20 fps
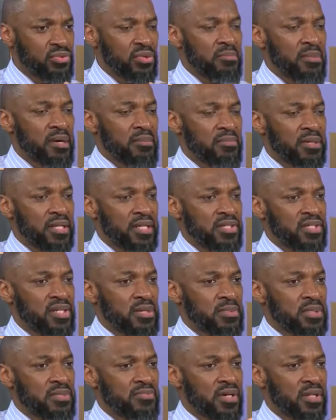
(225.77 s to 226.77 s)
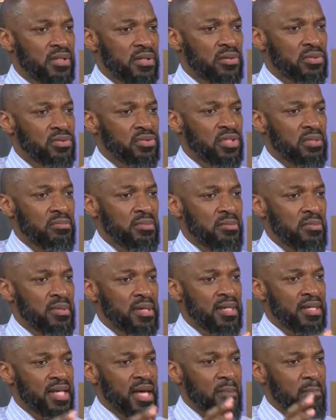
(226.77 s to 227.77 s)
remember in terms of our long-term memory
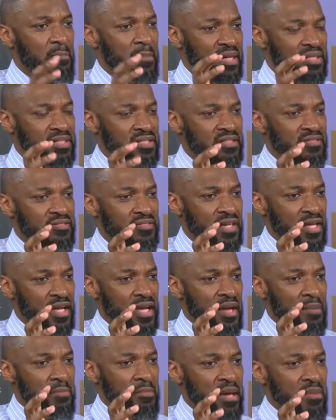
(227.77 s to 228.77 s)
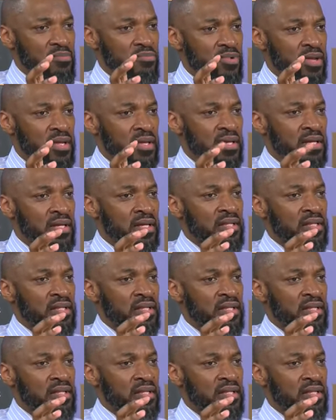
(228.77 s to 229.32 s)
and that massive memory,